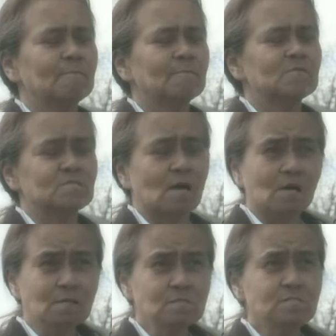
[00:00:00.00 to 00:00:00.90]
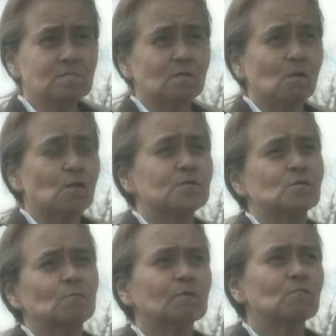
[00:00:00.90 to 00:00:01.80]
skulls or
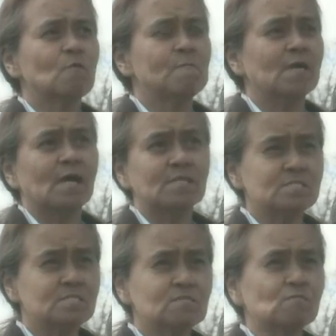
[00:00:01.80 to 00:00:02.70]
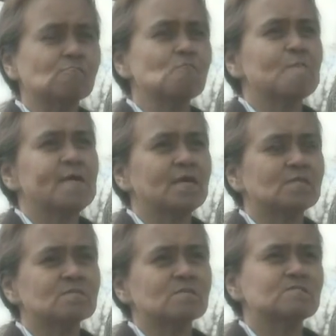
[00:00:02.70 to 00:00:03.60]
human ancestral
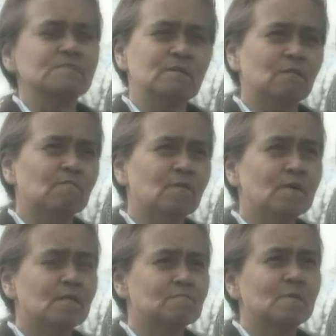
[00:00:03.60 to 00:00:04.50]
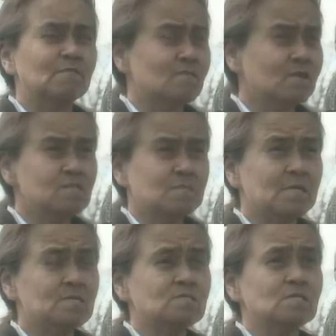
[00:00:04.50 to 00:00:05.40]
remains as he could find. Find as
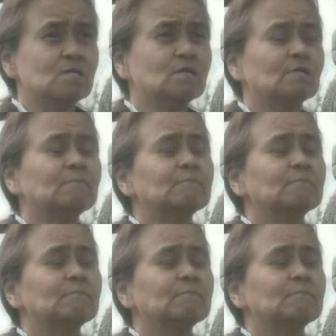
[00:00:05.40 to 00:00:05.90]
many as he could.